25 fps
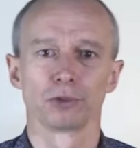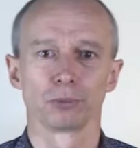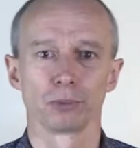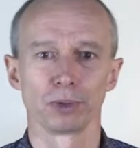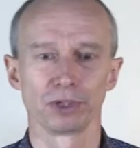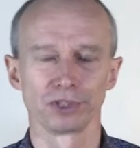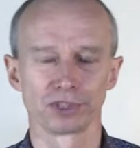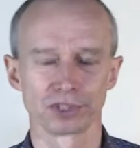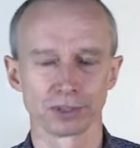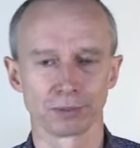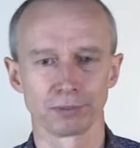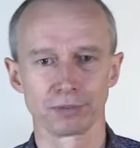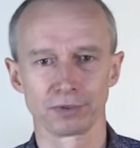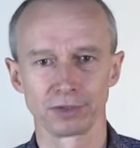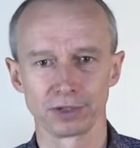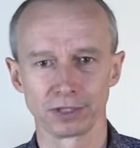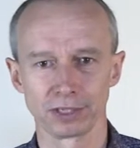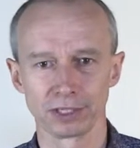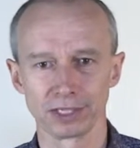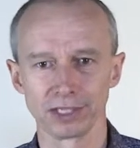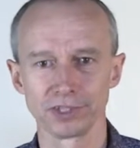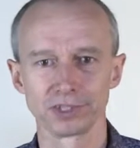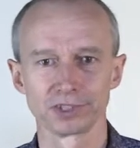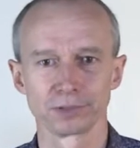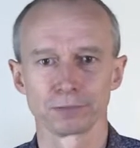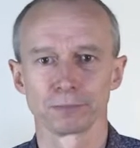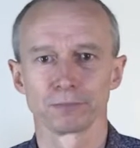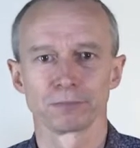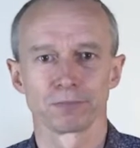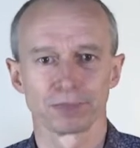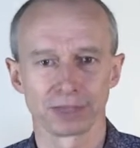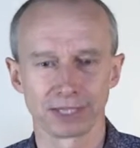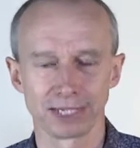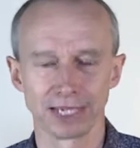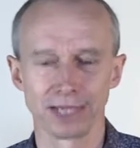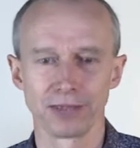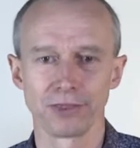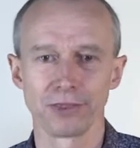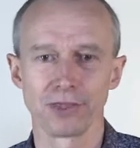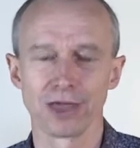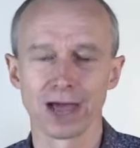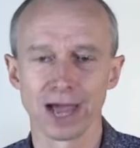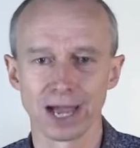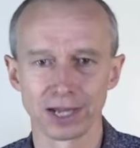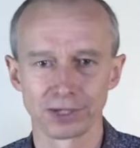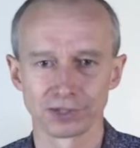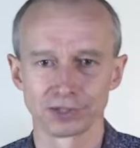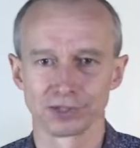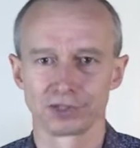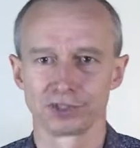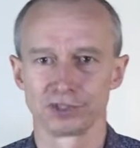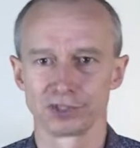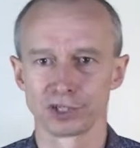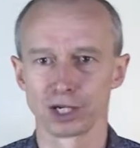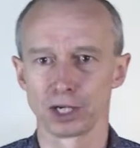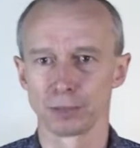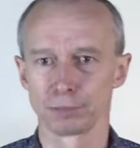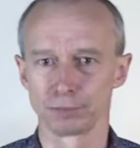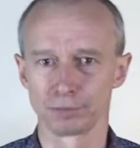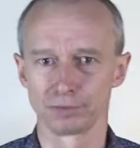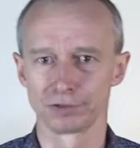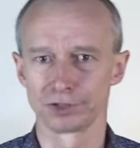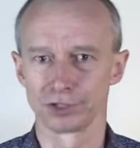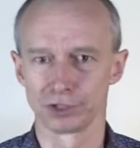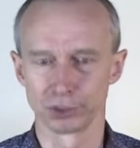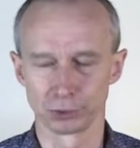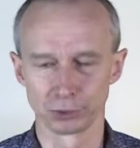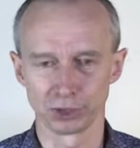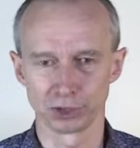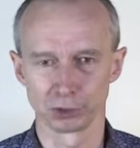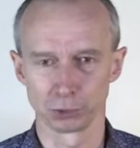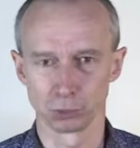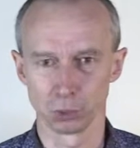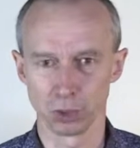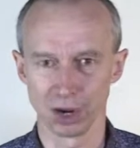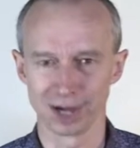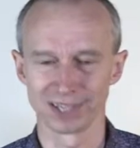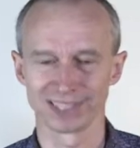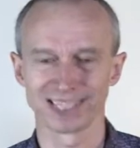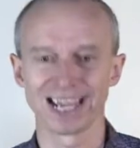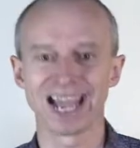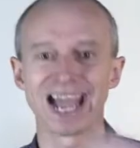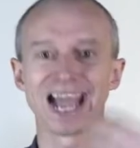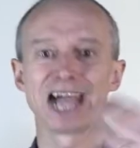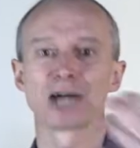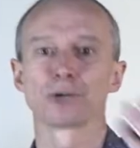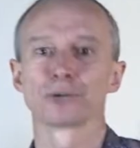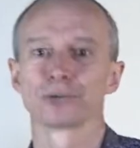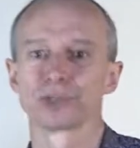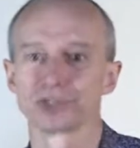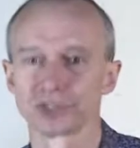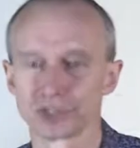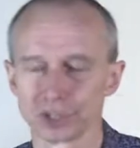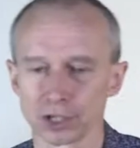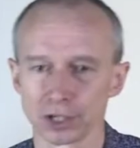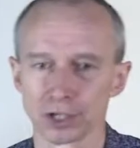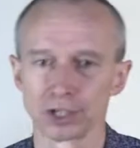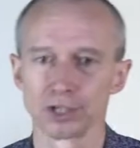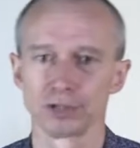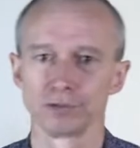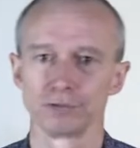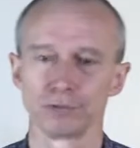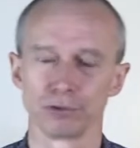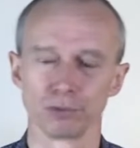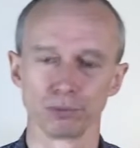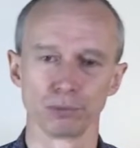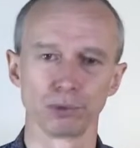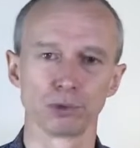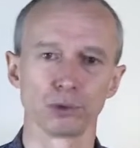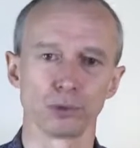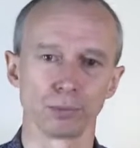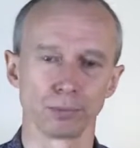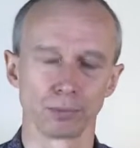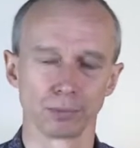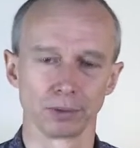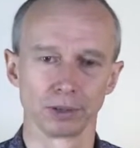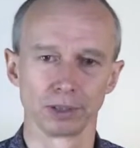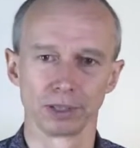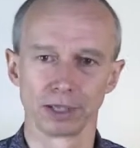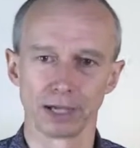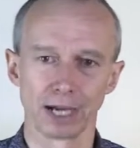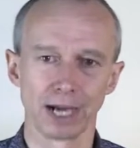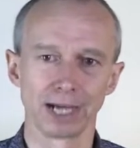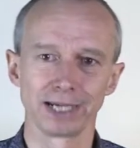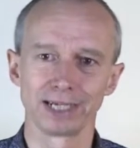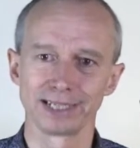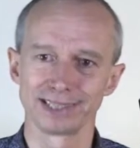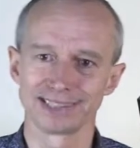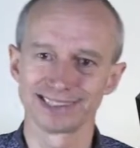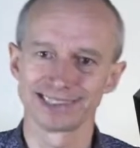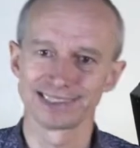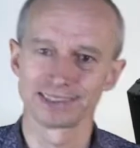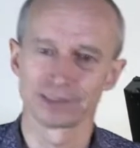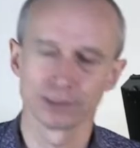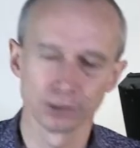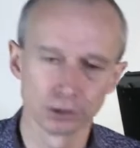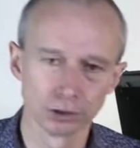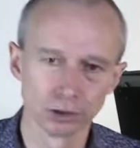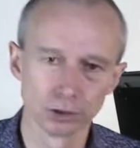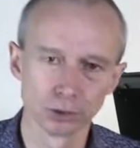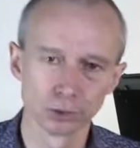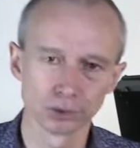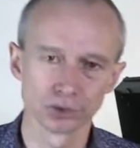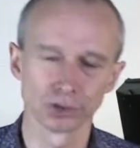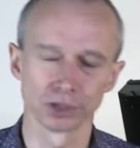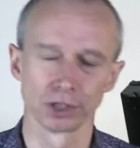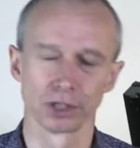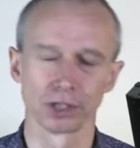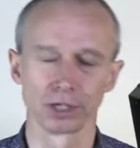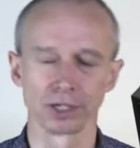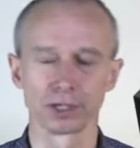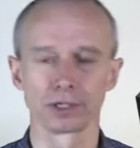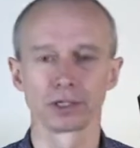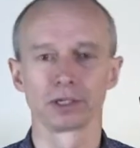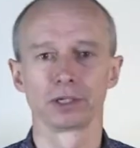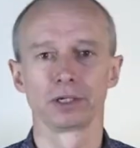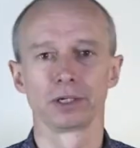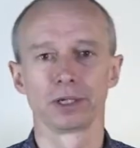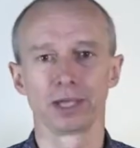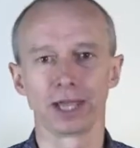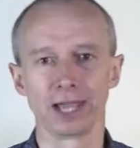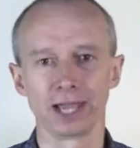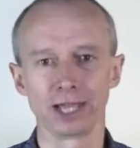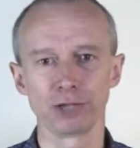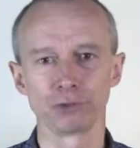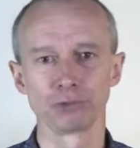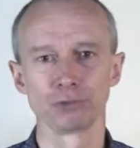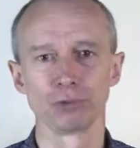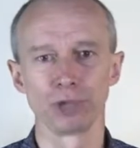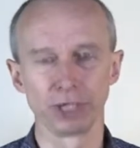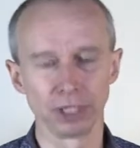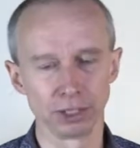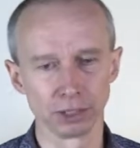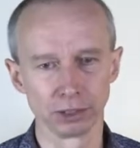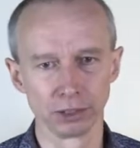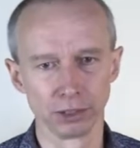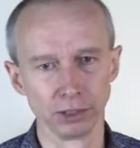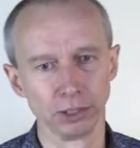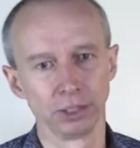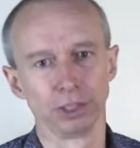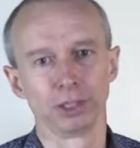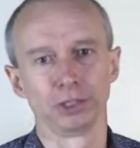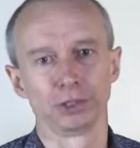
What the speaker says: when something is in that type of situation where it's outside of the room. And it still looks like a real